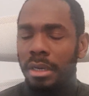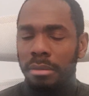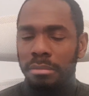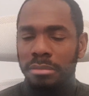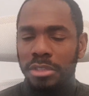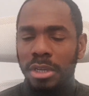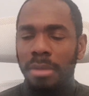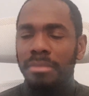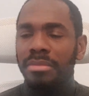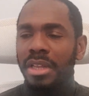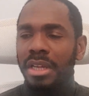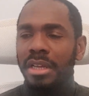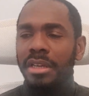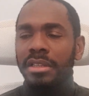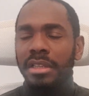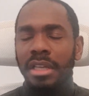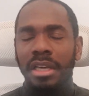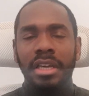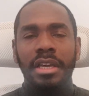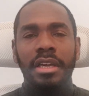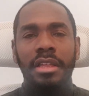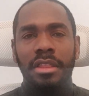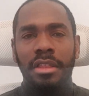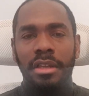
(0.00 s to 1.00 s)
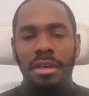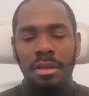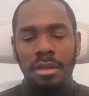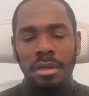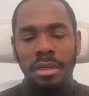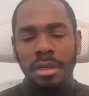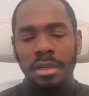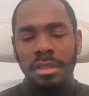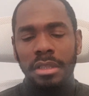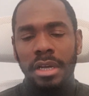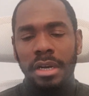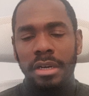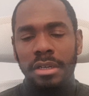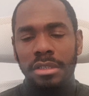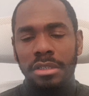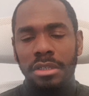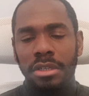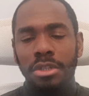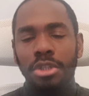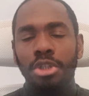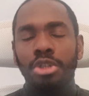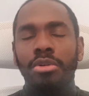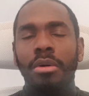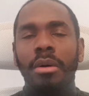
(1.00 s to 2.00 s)
something in the ether that is
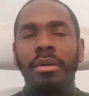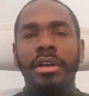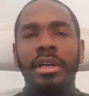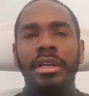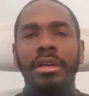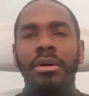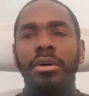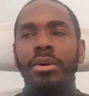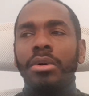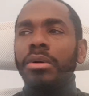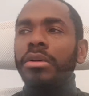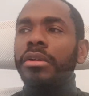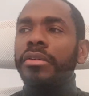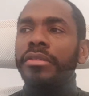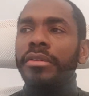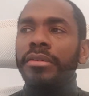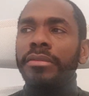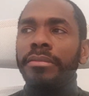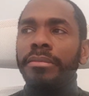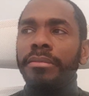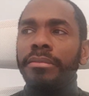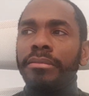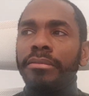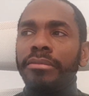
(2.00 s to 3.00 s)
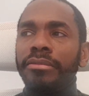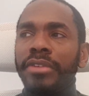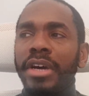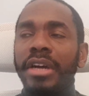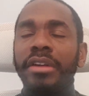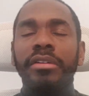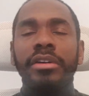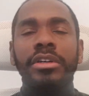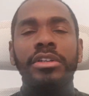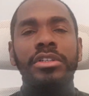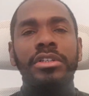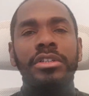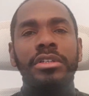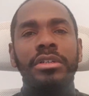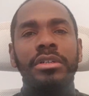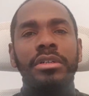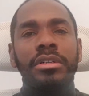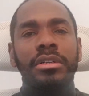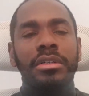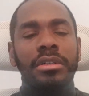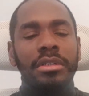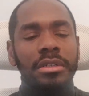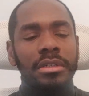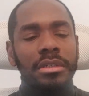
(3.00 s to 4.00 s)
controlling all of the various
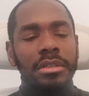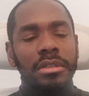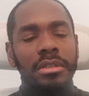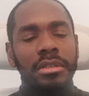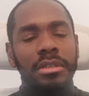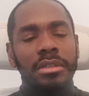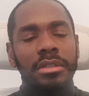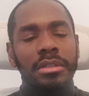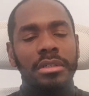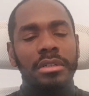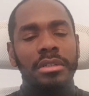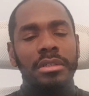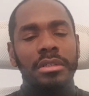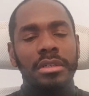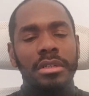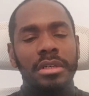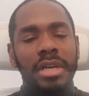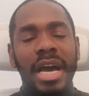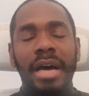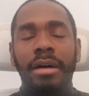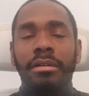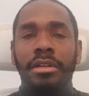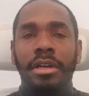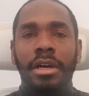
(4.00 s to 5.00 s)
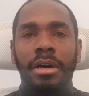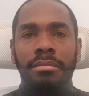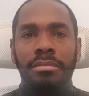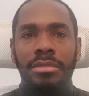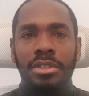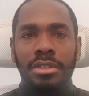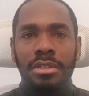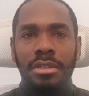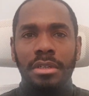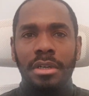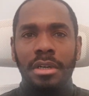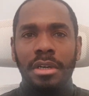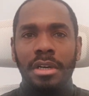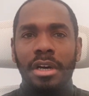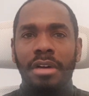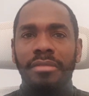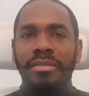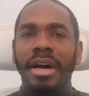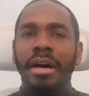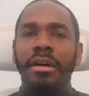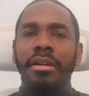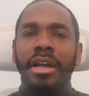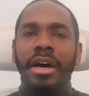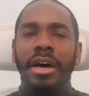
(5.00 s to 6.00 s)
outcomes of
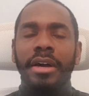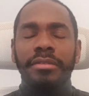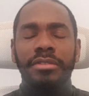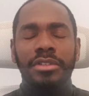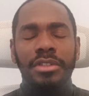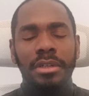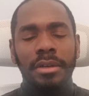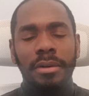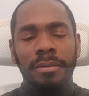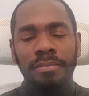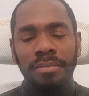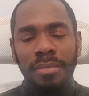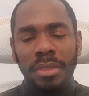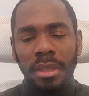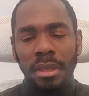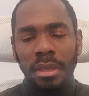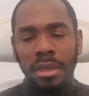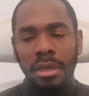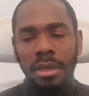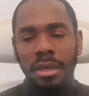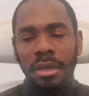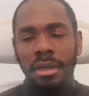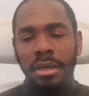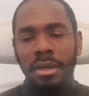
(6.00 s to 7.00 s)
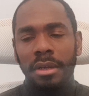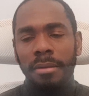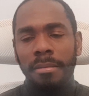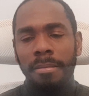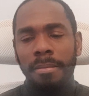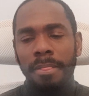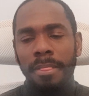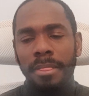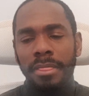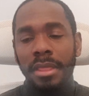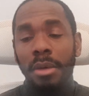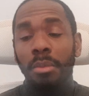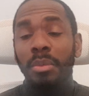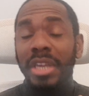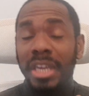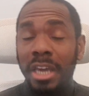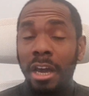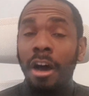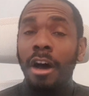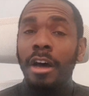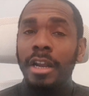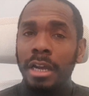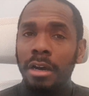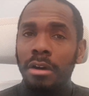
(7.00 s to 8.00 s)
our lives. Now, we
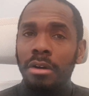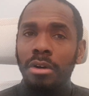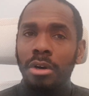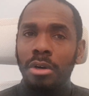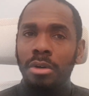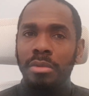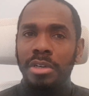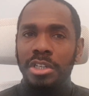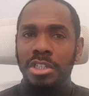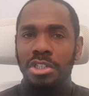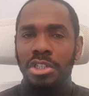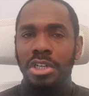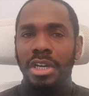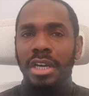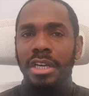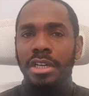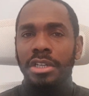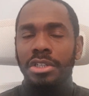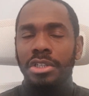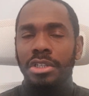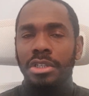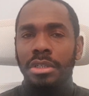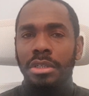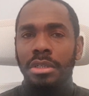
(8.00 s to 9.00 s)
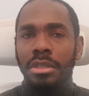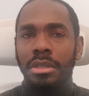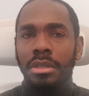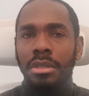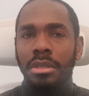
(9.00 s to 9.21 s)
cannot always change